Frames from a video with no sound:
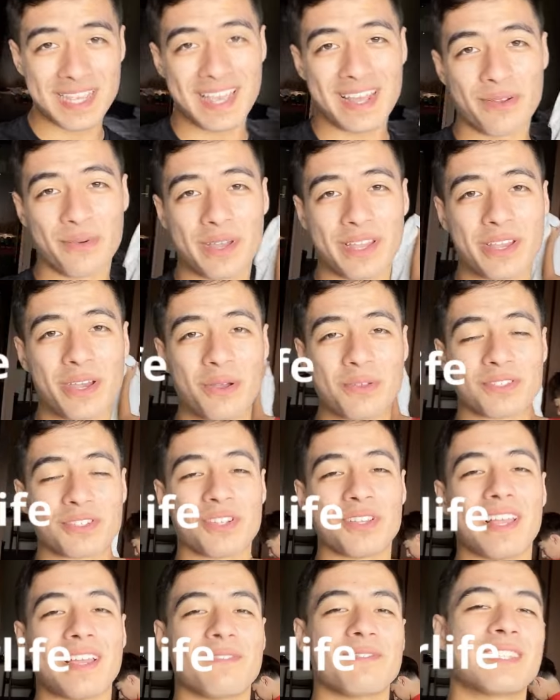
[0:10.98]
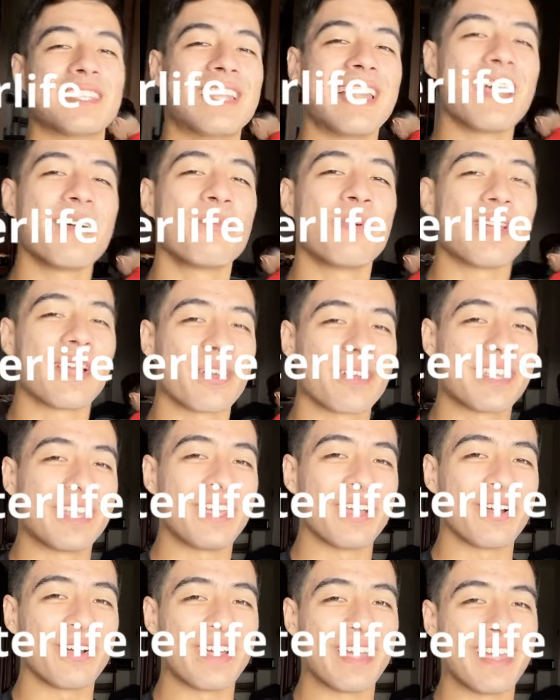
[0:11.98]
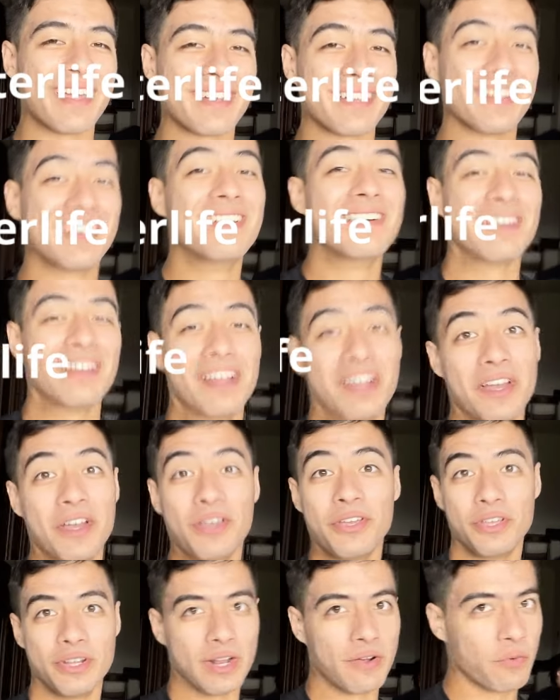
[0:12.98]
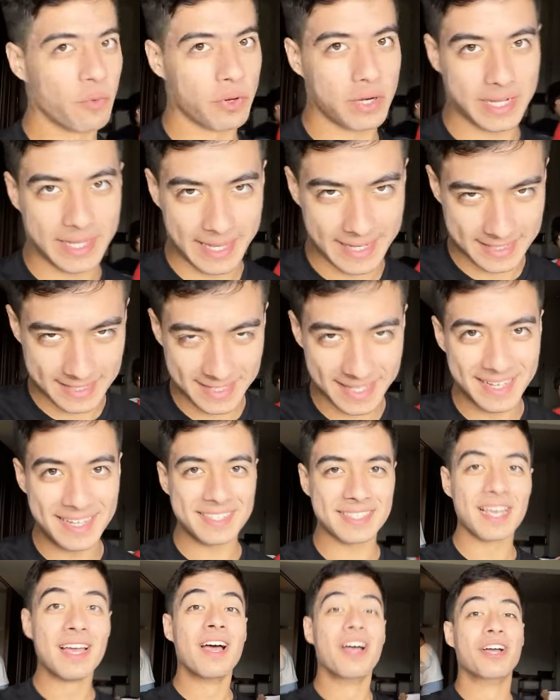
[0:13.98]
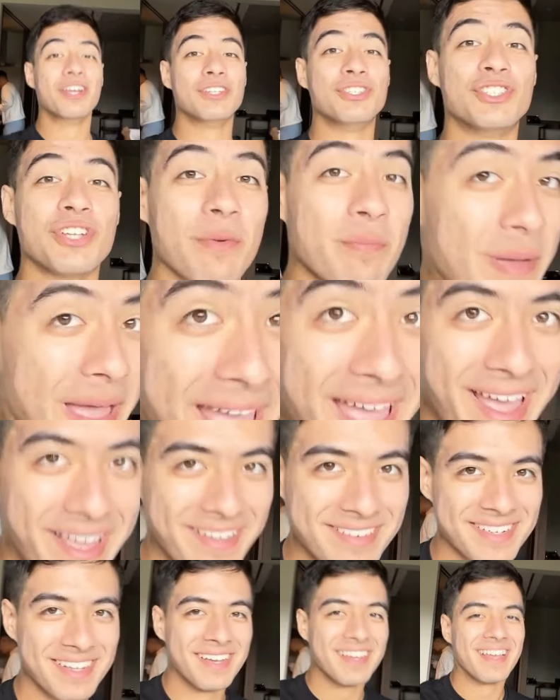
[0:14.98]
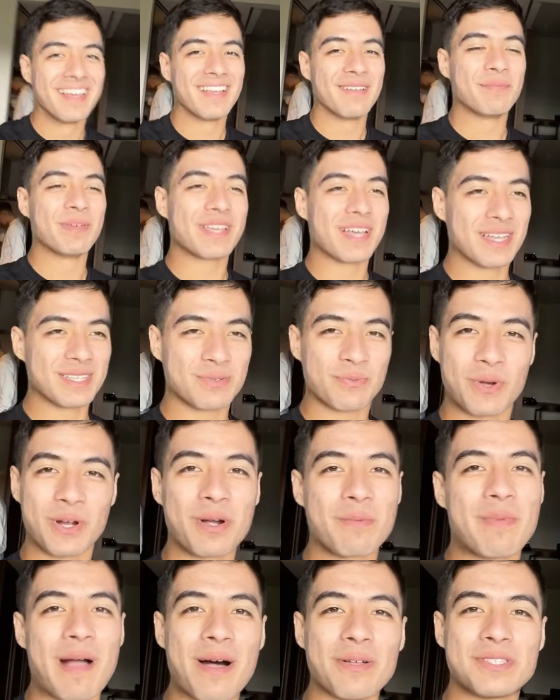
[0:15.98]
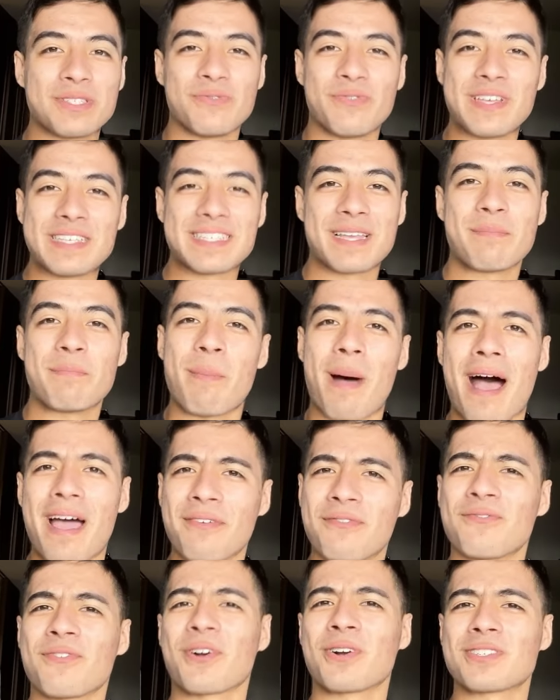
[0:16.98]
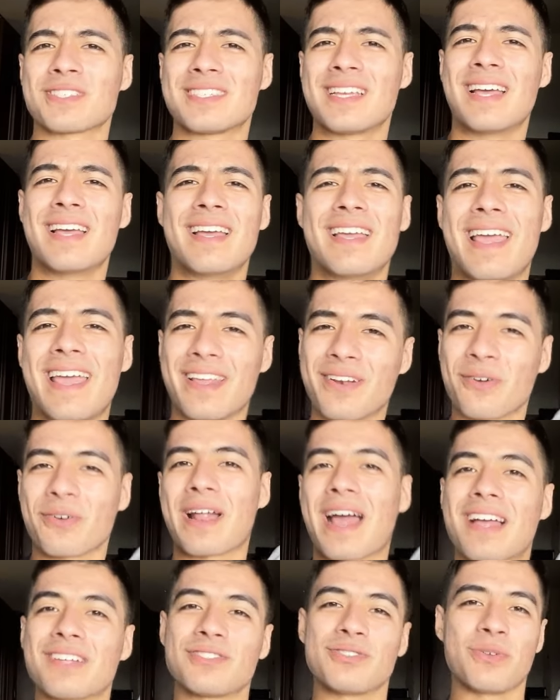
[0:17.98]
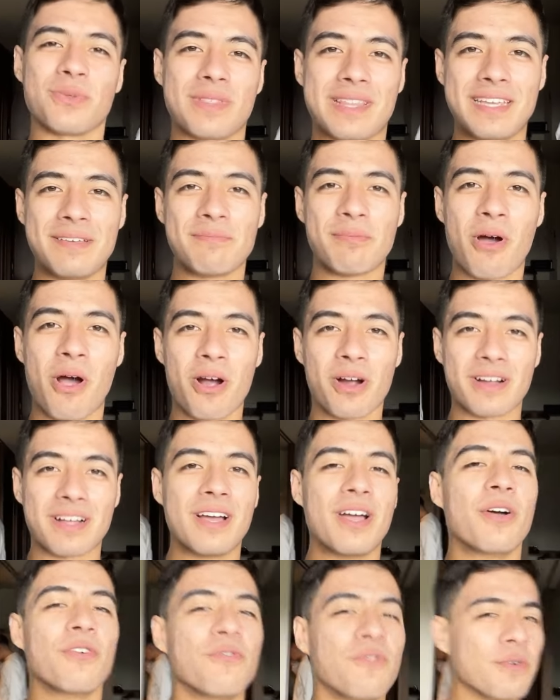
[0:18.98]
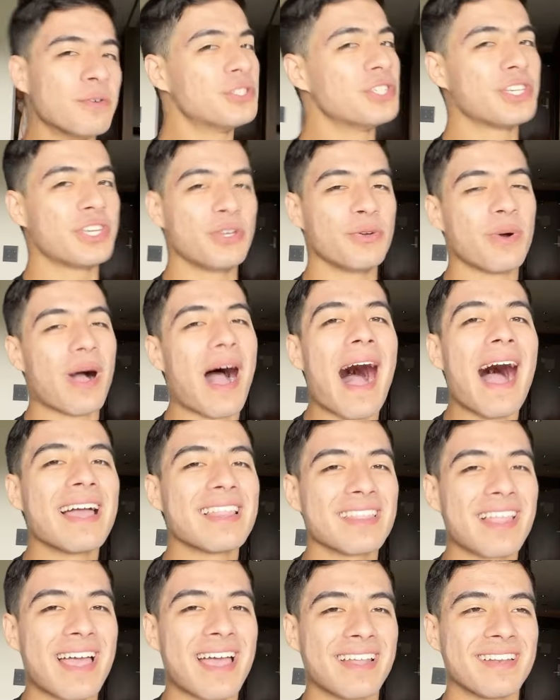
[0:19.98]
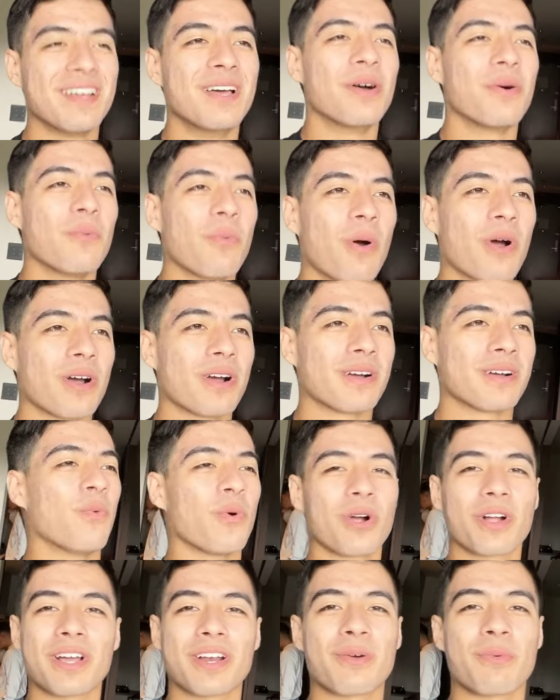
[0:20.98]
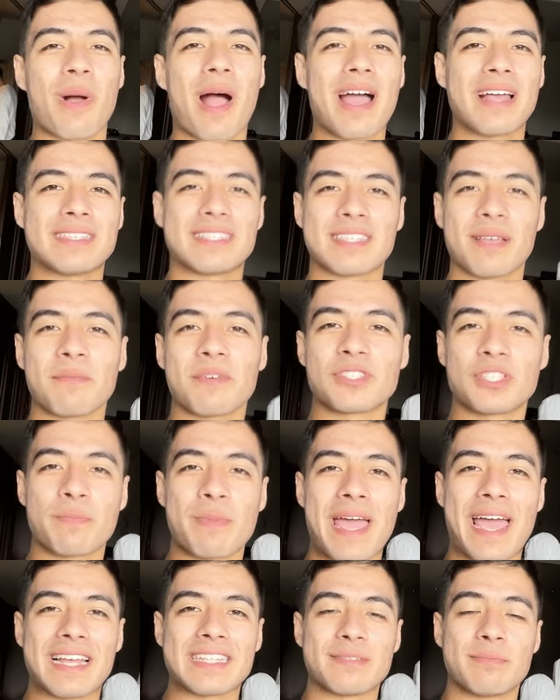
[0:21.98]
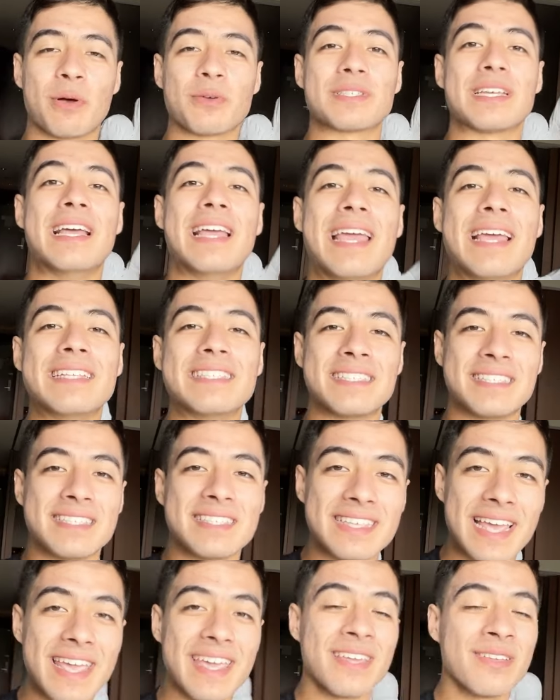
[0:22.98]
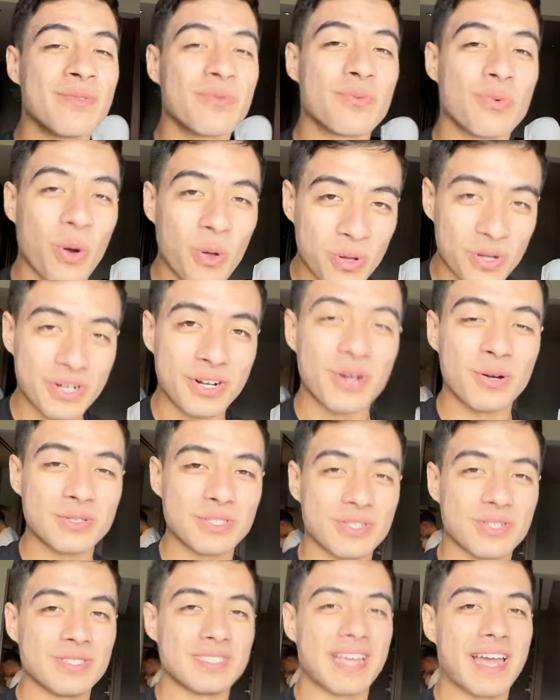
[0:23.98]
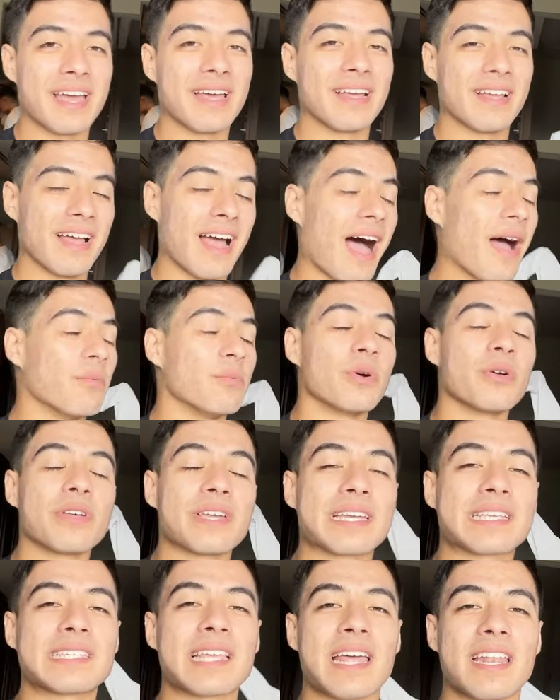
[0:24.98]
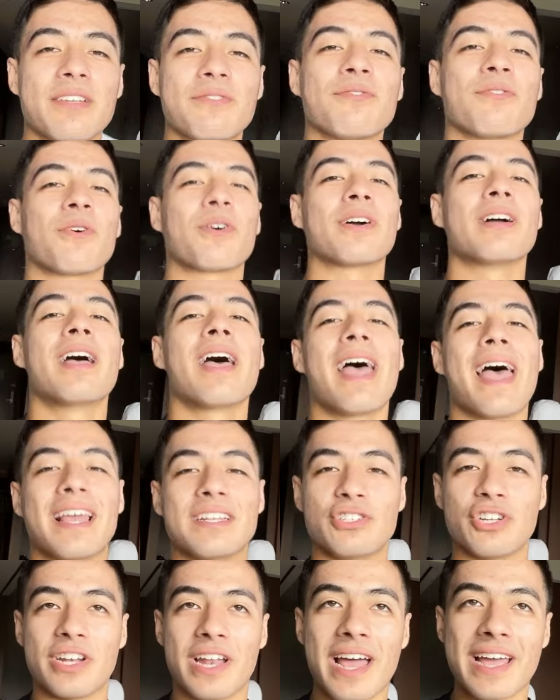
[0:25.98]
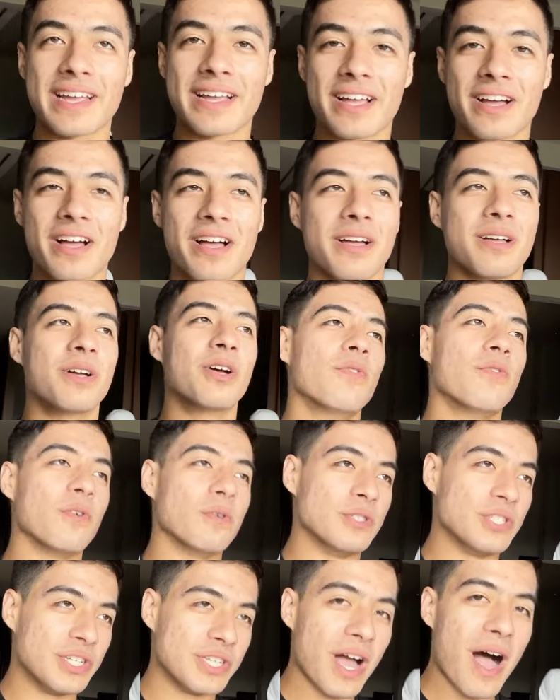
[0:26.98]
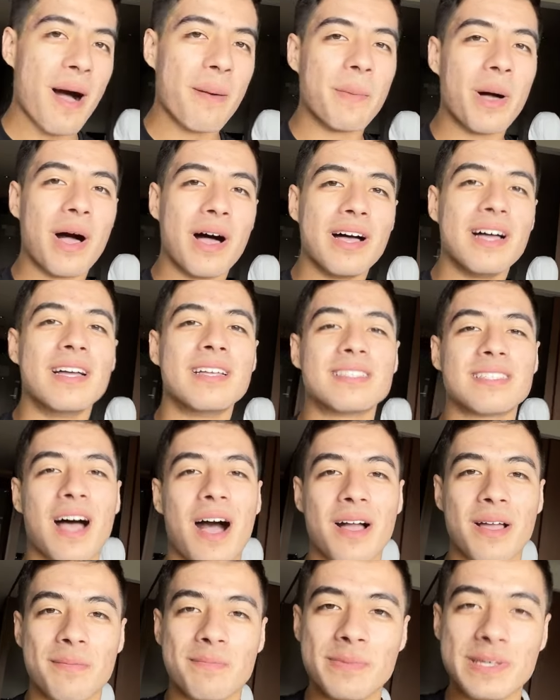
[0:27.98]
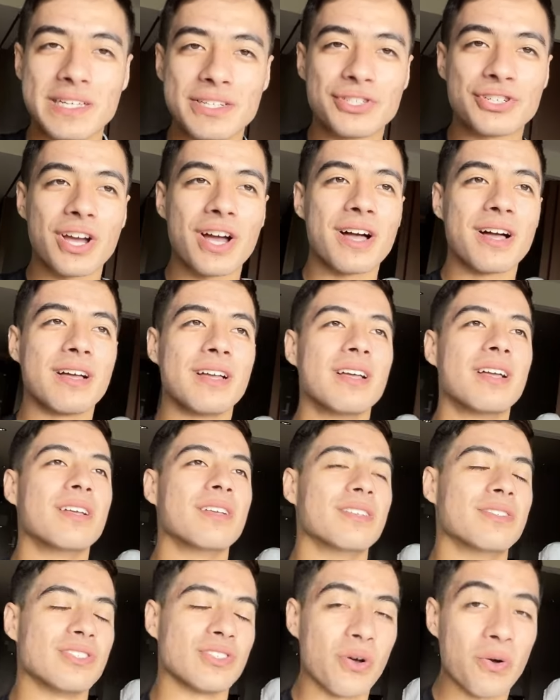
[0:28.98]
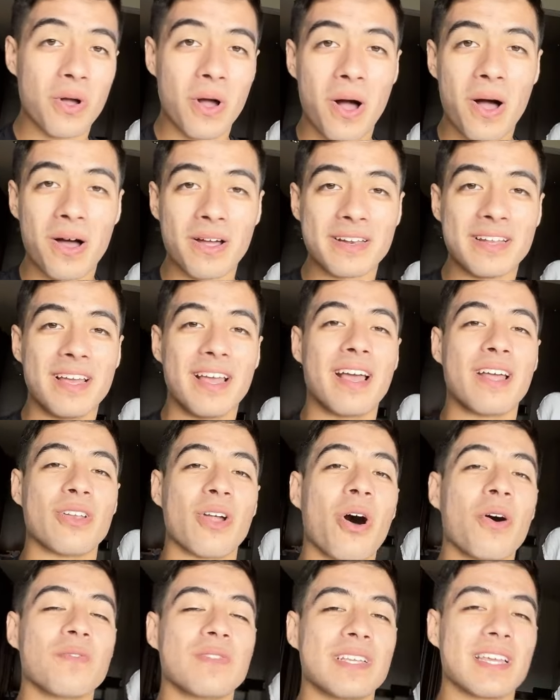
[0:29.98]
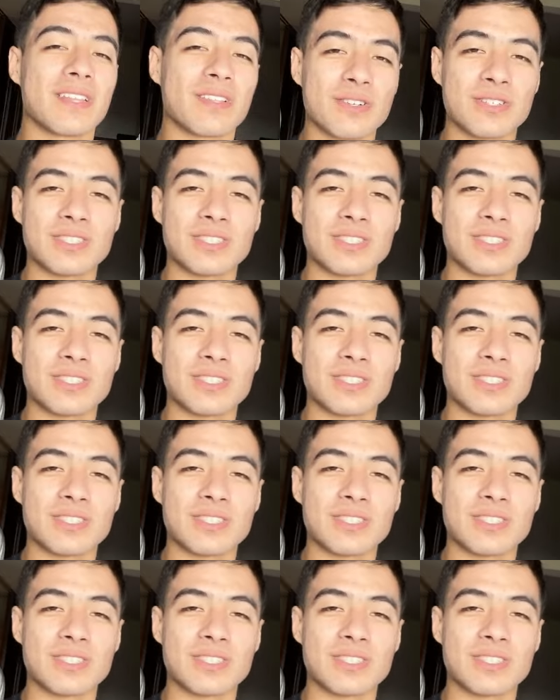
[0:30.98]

808 Coaster Life. Today we are here in, you never would have guessed this, Japan, because we're about to visit my first international theme park, Fuji-Q Highland, where we're gonna ride some of Japan's most insane roller coasters yet. I'm really excited for Eejanaika, Fujiyama, Takabisha, Zokkon, and all of the other